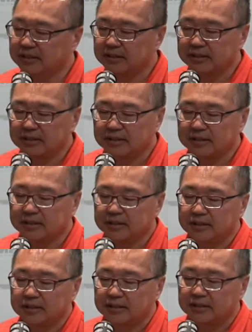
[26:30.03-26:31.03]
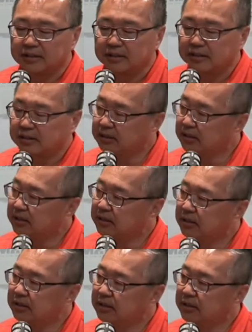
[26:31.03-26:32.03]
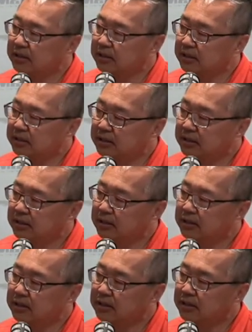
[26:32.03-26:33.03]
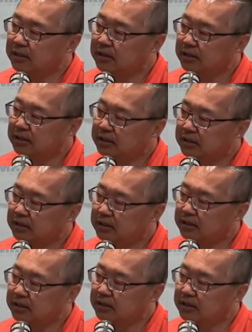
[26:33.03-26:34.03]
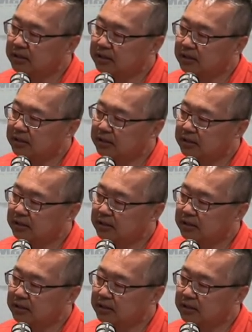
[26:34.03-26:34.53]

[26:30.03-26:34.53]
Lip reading: (silent)